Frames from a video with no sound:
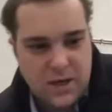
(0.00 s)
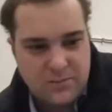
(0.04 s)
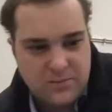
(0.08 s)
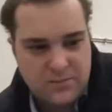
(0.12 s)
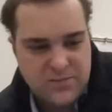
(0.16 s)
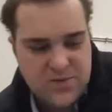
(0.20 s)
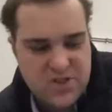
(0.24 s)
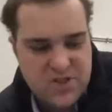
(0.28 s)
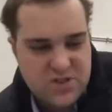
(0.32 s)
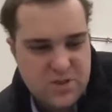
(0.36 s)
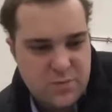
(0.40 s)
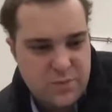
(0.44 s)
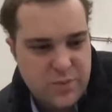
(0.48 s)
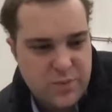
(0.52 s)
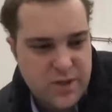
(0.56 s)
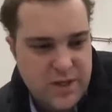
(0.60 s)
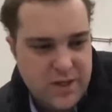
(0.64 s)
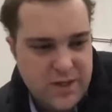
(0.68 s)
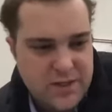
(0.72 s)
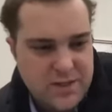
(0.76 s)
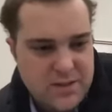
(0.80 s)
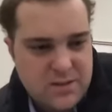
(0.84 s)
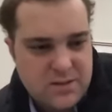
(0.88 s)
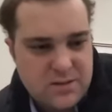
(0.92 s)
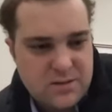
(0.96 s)
just
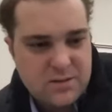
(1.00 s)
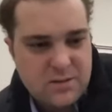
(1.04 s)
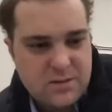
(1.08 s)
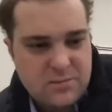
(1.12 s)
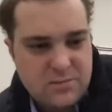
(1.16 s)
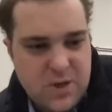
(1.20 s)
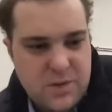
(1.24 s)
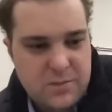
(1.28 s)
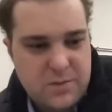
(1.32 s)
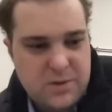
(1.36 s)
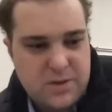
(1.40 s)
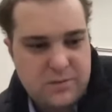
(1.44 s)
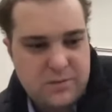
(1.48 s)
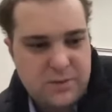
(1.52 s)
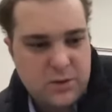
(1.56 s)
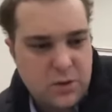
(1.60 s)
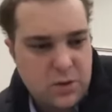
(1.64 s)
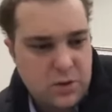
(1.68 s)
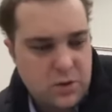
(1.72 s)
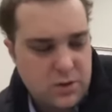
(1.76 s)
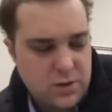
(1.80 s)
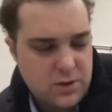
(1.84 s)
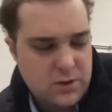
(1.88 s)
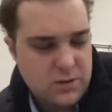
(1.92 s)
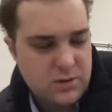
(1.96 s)
depends, maybe even
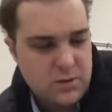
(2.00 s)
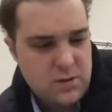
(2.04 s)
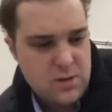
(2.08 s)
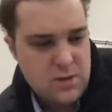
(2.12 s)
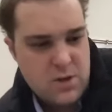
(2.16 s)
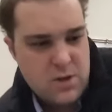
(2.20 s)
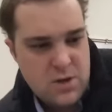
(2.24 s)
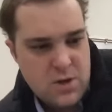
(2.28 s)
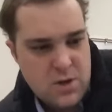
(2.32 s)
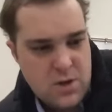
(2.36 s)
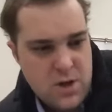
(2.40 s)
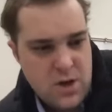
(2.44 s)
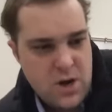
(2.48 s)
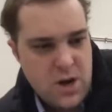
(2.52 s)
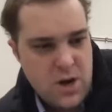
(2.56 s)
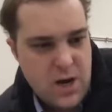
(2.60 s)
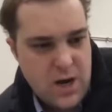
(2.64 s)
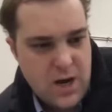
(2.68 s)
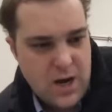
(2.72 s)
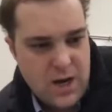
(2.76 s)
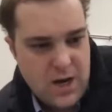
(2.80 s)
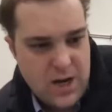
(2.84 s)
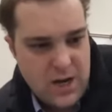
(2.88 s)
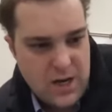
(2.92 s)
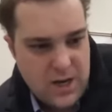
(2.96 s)
longer.
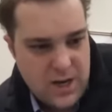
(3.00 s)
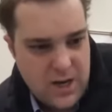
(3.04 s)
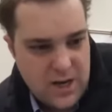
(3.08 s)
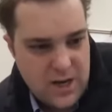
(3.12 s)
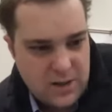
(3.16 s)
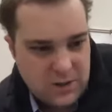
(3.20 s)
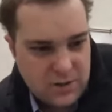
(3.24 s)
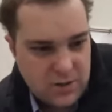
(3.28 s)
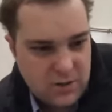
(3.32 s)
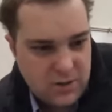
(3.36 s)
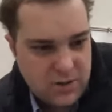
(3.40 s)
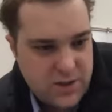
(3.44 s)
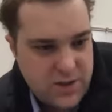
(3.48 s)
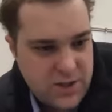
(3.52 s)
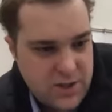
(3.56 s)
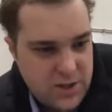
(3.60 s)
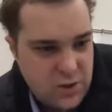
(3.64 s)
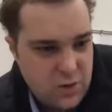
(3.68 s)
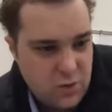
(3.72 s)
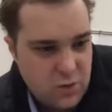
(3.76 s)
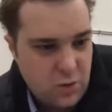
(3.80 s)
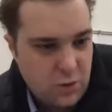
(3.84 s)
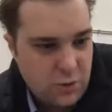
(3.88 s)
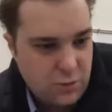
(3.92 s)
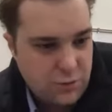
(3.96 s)
How long can
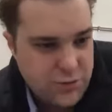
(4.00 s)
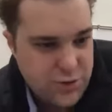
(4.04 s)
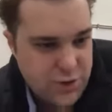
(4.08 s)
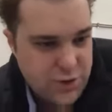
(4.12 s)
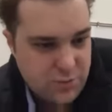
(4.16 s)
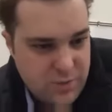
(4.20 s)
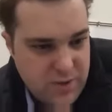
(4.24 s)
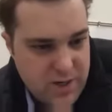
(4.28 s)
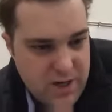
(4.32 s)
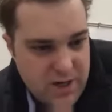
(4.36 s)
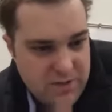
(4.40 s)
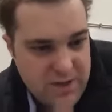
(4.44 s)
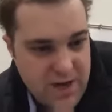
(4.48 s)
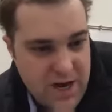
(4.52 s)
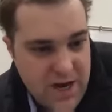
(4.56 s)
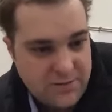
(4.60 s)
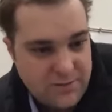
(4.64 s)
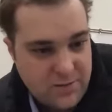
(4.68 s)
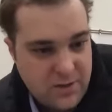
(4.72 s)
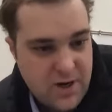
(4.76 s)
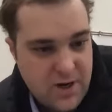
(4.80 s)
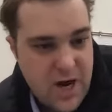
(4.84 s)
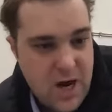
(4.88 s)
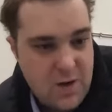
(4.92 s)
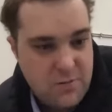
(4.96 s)
you hold your breath
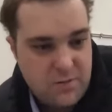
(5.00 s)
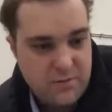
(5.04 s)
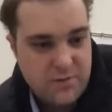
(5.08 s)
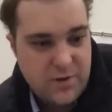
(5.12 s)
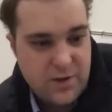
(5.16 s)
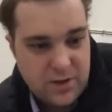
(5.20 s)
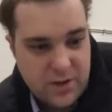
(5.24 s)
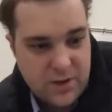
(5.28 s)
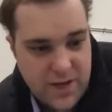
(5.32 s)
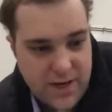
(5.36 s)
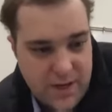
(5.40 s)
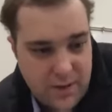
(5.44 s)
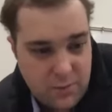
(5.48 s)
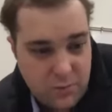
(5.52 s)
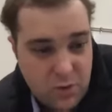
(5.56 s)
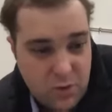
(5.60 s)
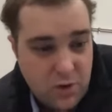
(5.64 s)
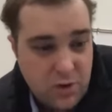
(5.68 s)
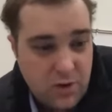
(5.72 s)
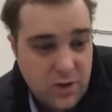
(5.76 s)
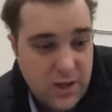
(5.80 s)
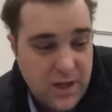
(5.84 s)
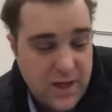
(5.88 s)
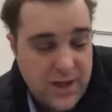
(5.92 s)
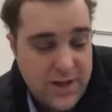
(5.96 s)
after hyperventilating?
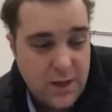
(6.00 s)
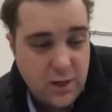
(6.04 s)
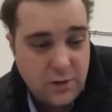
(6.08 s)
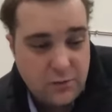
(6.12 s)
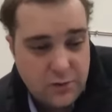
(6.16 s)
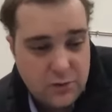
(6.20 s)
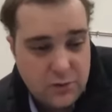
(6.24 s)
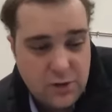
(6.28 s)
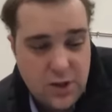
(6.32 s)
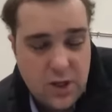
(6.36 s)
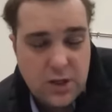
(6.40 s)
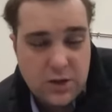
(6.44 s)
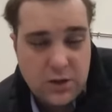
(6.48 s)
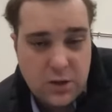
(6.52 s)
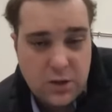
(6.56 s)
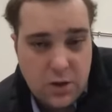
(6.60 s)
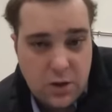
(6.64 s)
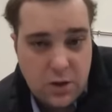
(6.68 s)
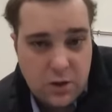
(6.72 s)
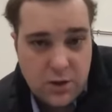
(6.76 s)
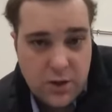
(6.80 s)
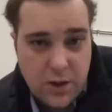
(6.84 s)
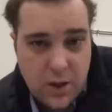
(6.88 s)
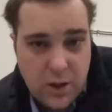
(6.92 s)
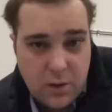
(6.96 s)
Well, a hell of a lot
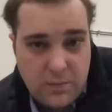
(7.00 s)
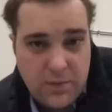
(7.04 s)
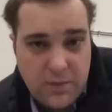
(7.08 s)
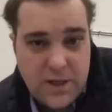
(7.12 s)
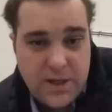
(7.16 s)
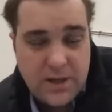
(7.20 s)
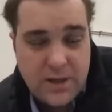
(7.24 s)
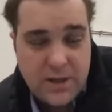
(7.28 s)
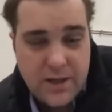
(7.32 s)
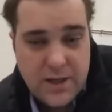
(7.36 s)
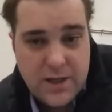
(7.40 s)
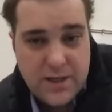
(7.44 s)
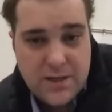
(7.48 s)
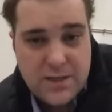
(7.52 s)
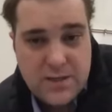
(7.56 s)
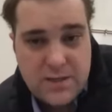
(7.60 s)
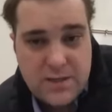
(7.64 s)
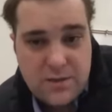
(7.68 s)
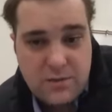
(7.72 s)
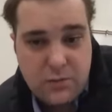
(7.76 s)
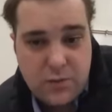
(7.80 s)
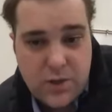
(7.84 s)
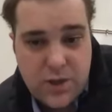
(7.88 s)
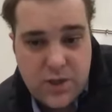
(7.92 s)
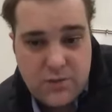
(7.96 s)
longer, because
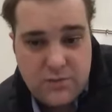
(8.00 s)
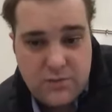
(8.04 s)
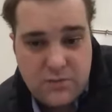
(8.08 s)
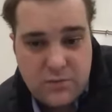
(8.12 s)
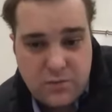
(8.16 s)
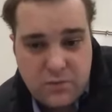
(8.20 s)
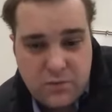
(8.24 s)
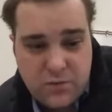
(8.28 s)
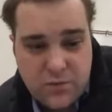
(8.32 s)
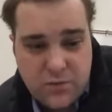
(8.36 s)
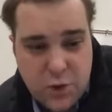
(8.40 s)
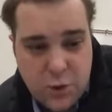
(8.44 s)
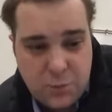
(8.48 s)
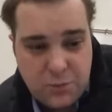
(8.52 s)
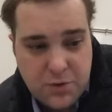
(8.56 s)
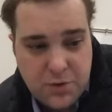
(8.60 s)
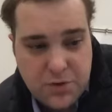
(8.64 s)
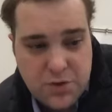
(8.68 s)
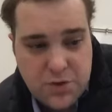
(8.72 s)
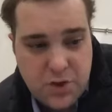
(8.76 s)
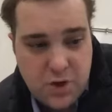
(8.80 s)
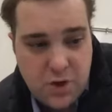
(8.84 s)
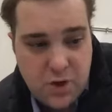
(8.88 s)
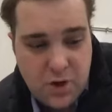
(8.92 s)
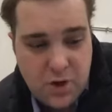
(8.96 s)
we've
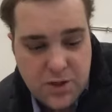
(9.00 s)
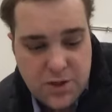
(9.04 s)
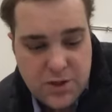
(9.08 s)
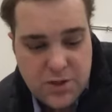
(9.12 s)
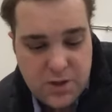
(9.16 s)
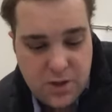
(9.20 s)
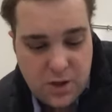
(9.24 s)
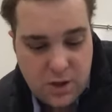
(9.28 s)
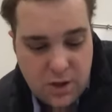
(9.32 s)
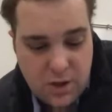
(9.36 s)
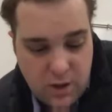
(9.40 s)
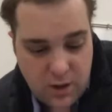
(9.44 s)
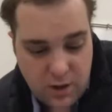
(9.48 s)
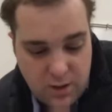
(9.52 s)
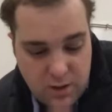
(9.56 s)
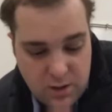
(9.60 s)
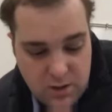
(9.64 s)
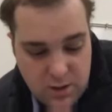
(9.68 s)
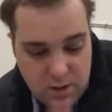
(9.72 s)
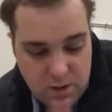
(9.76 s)
supercharged our